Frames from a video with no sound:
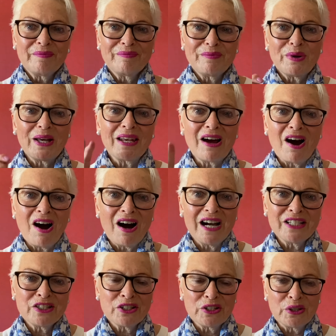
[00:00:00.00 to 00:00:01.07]
Well,
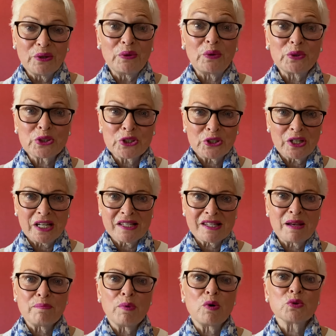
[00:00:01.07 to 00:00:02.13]
hi to you, or should I
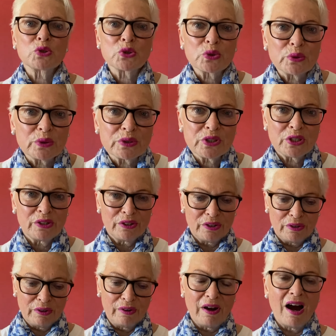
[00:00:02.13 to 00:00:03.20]
say bonjour to
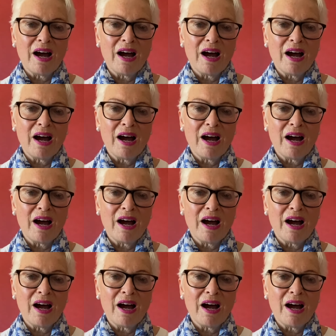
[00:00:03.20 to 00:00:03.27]
you.